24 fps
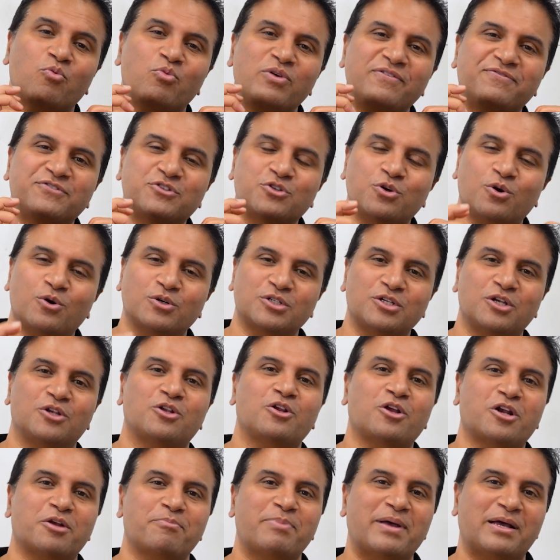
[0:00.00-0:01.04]
We've talked a
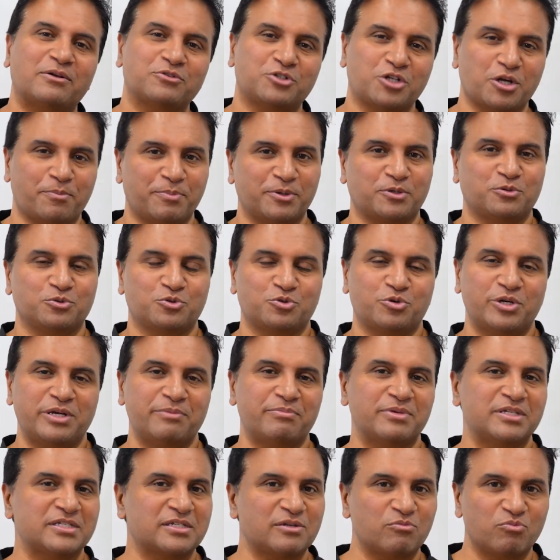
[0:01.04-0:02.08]
lot about topical
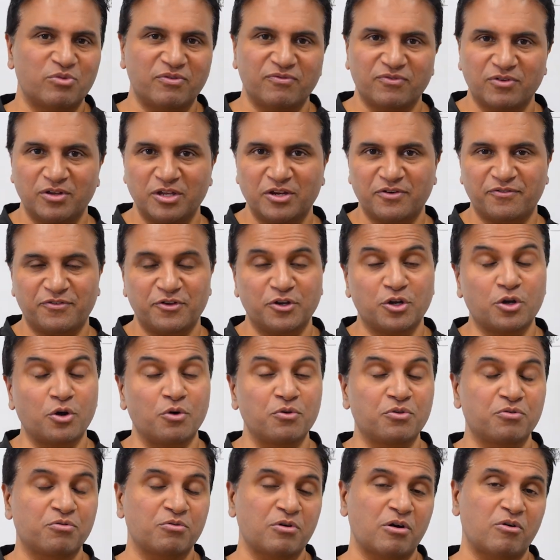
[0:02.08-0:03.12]
treatments, and we, you know, if you
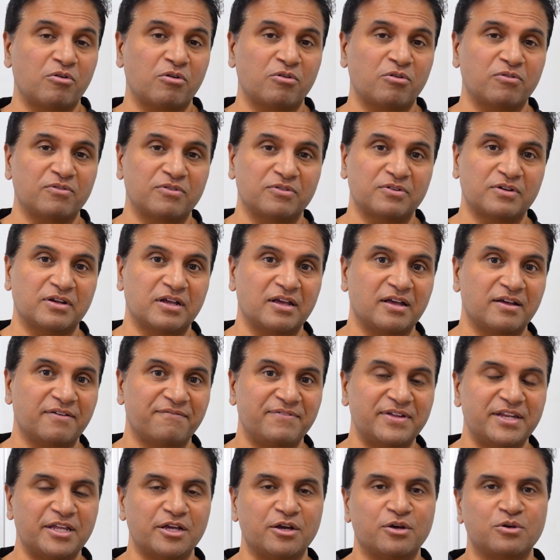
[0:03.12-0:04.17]
go through our old uh,
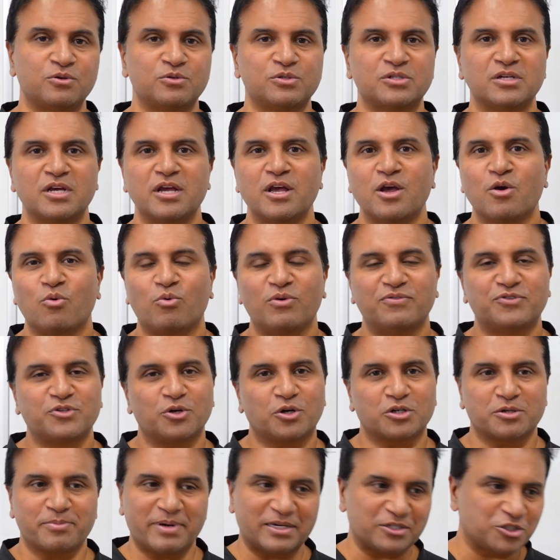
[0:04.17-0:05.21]
videos, we've
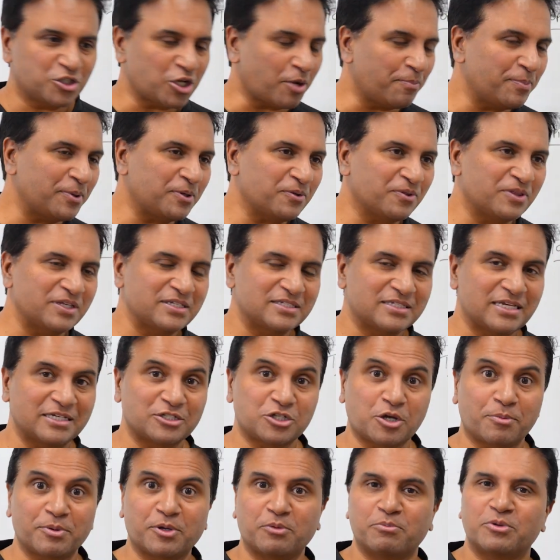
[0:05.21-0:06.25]
talked about topical things like
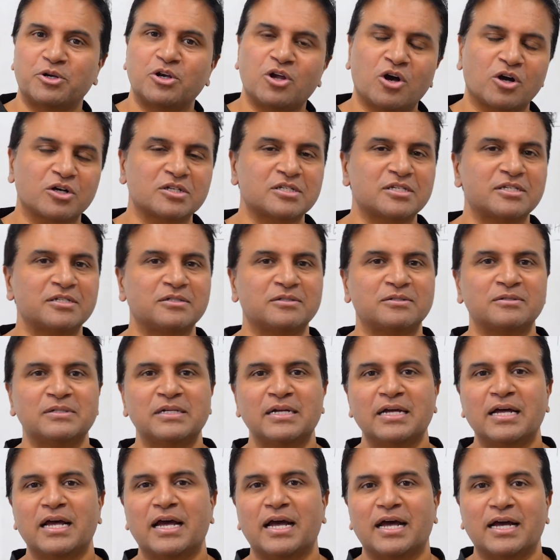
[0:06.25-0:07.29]
topical minoxidil,
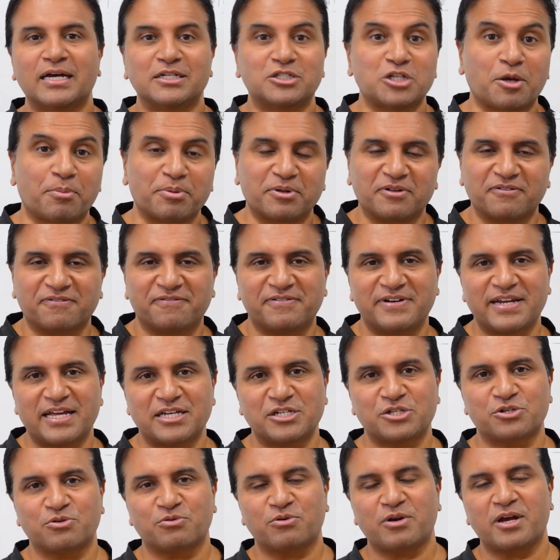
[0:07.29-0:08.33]
uh, topical
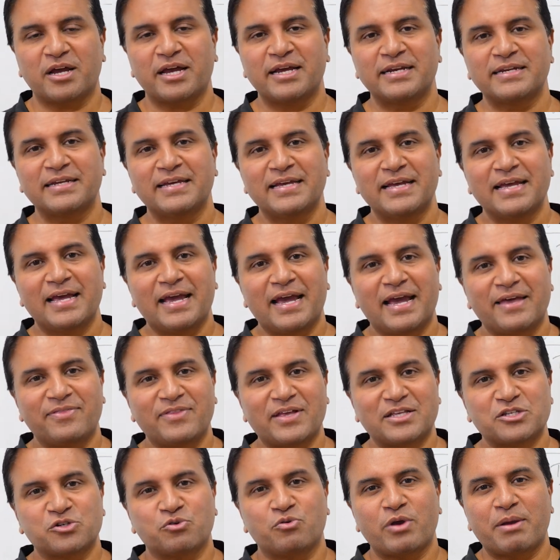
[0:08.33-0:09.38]
finasteride, and
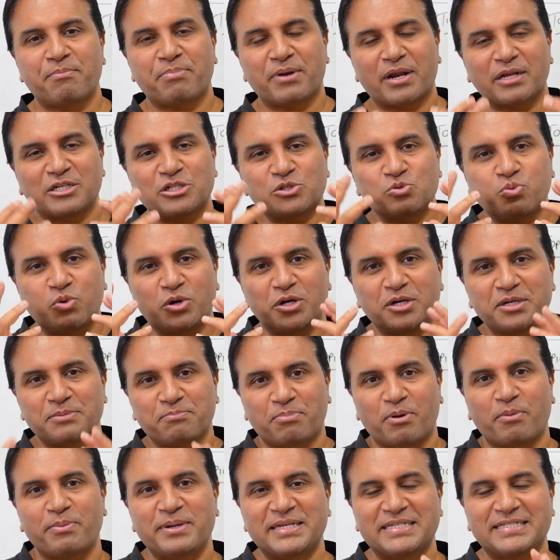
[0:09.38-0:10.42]
that's great. But I just wanted to
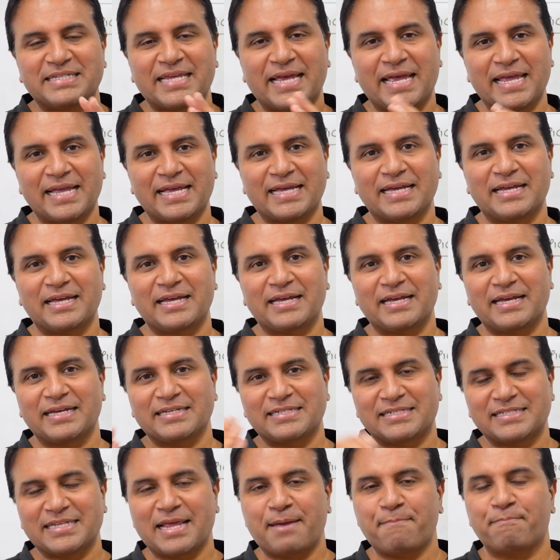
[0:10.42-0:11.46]
probably take a, a
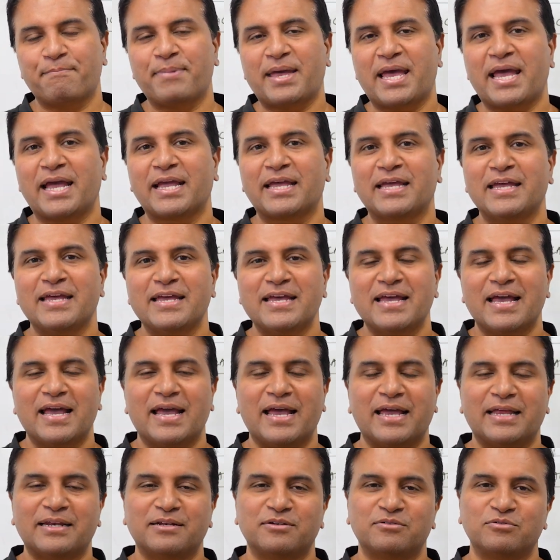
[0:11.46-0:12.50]
step back
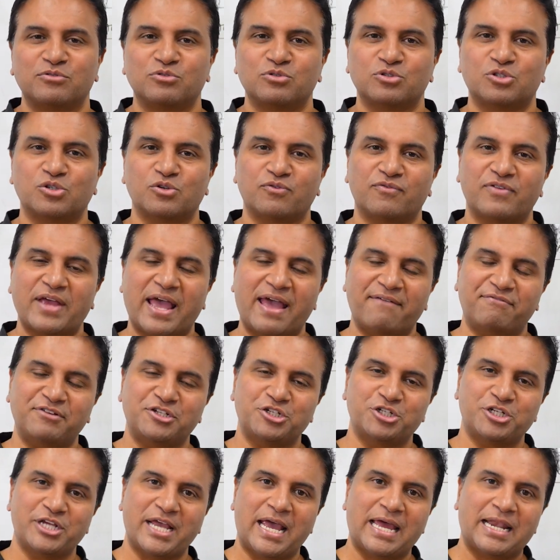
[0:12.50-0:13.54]
and sort of have a
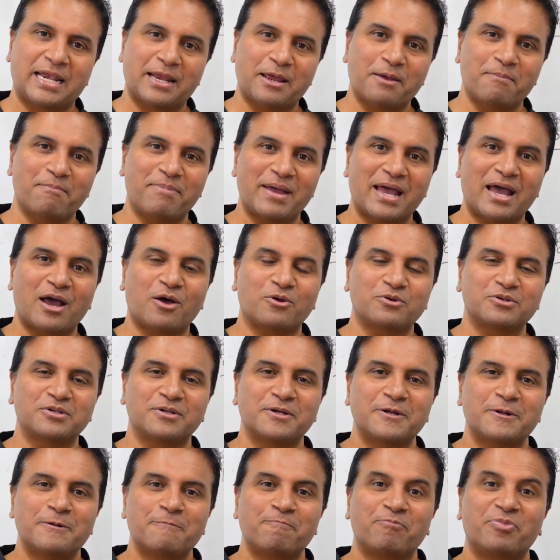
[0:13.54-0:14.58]
chat about
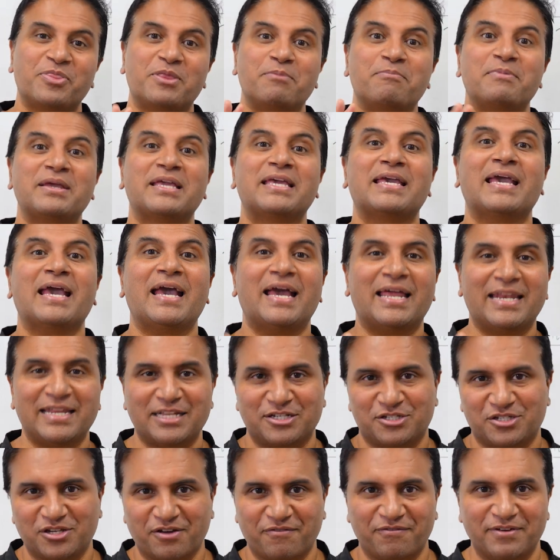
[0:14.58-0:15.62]
the
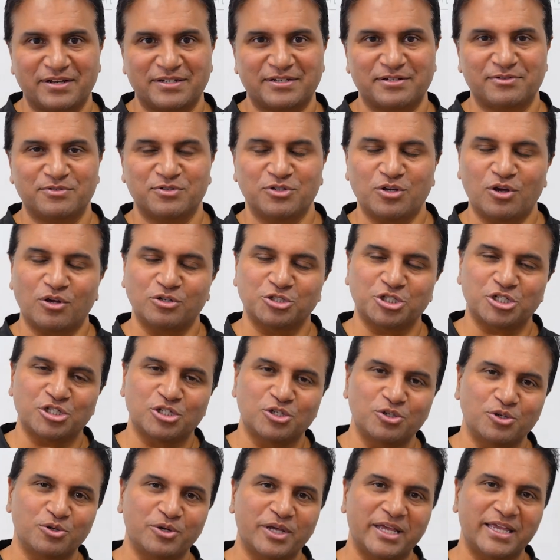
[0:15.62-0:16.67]
mechanics of it, not
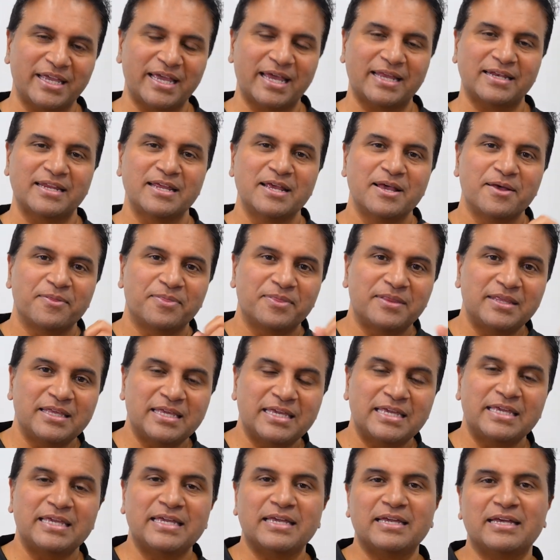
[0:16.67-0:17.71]
just looking at
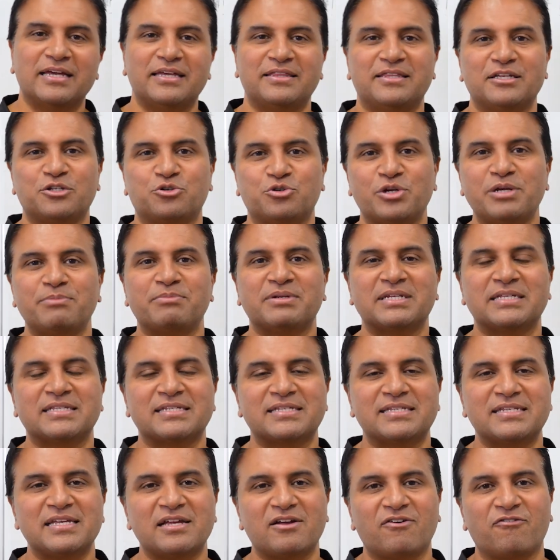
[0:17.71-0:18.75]
the, the treatment
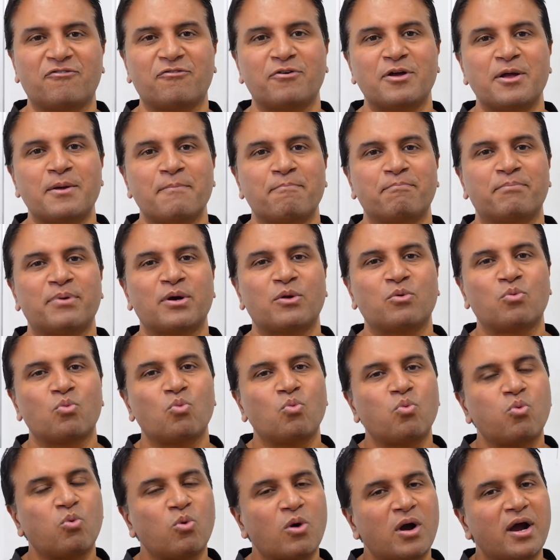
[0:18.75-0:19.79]
itself, but
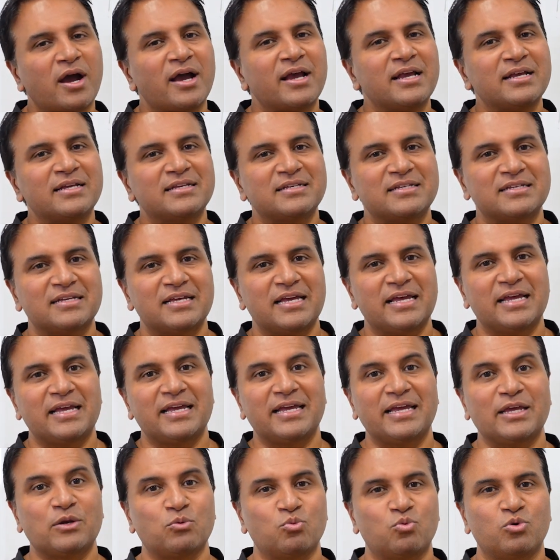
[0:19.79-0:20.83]
why uh,
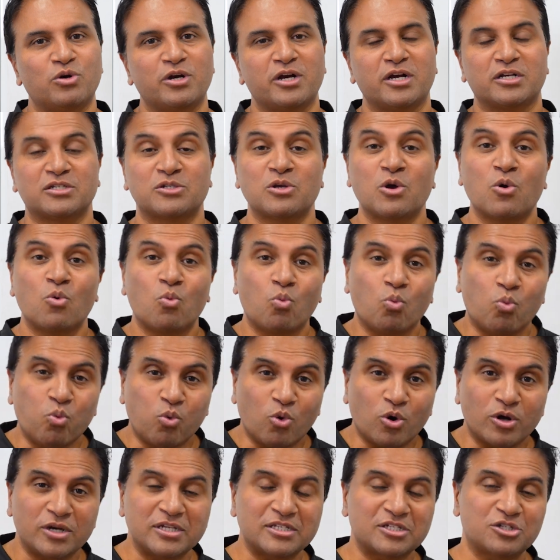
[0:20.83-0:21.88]
it works,
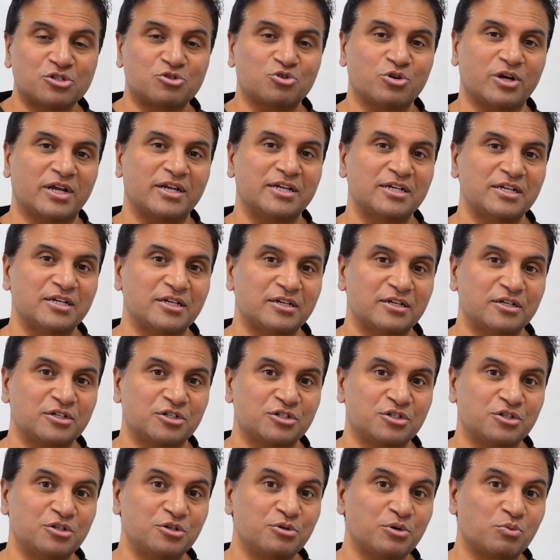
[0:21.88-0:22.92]
what it's trying to
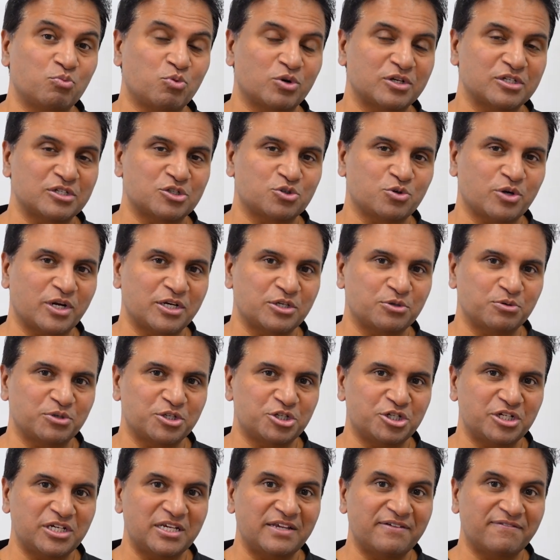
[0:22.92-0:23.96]
do and what it's trying to
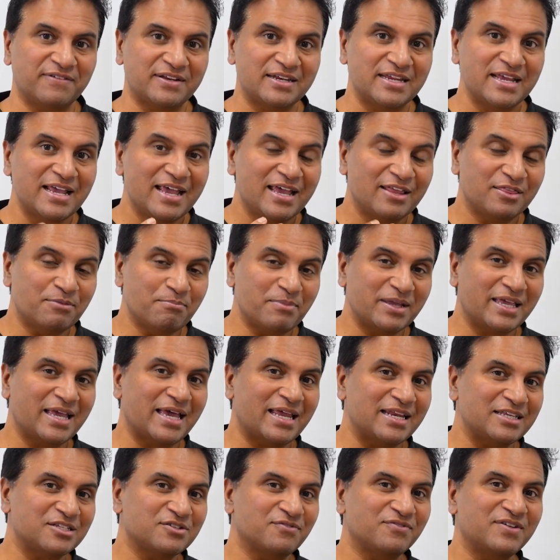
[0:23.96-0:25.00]
achieve and the
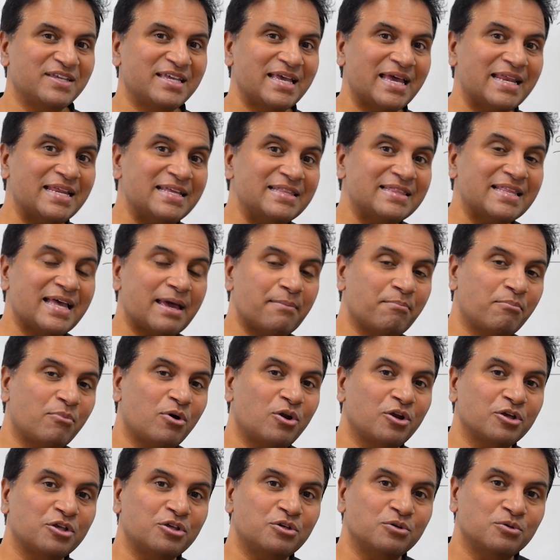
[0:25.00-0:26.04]
mechanics of getting that
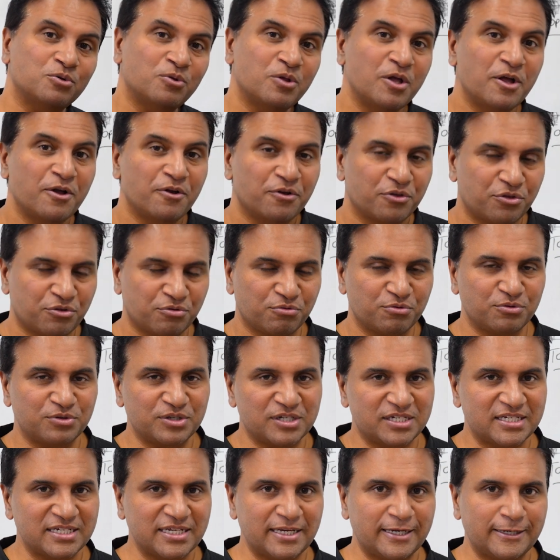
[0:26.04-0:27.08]
molecule through
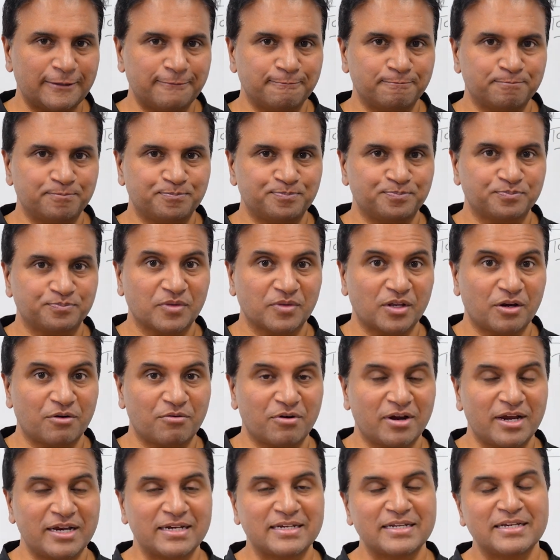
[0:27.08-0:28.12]
the skin, all
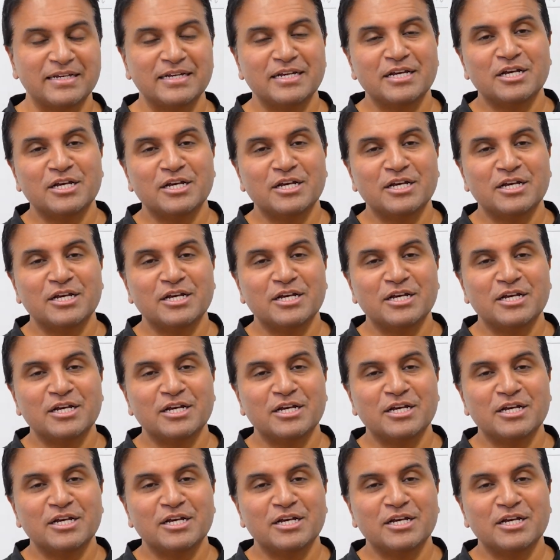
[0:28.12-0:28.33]
right?